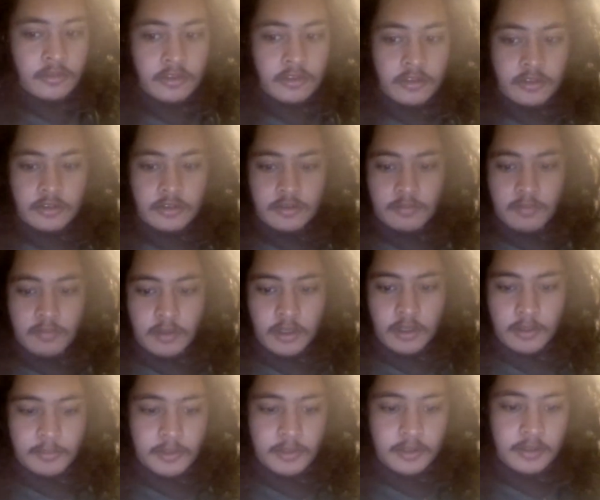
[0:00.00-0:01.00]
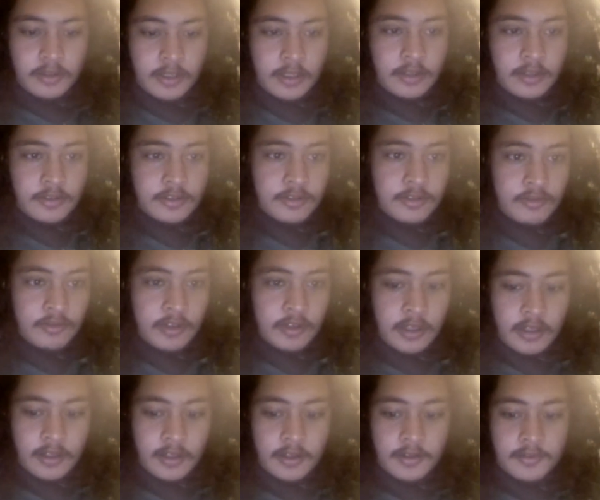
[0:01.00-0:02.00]
So this would probably be minus
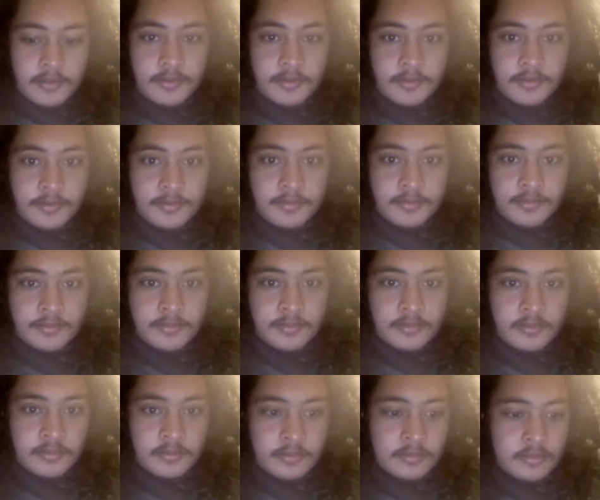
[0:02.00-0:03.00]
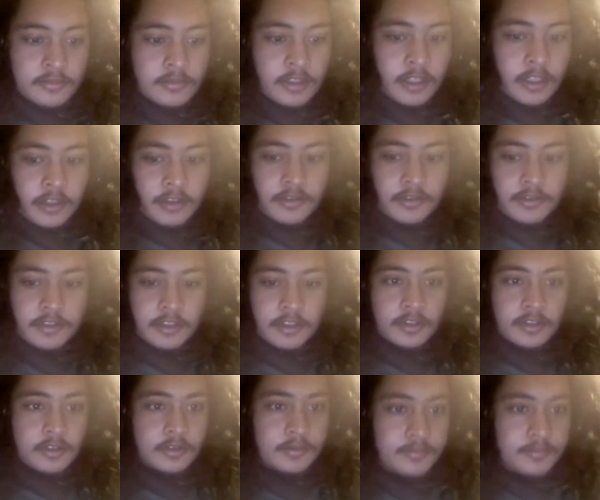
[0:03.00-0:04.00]
5 to
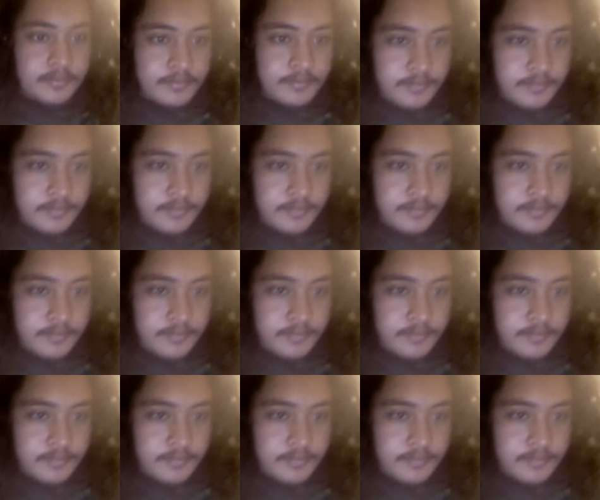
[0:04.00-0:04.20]
10.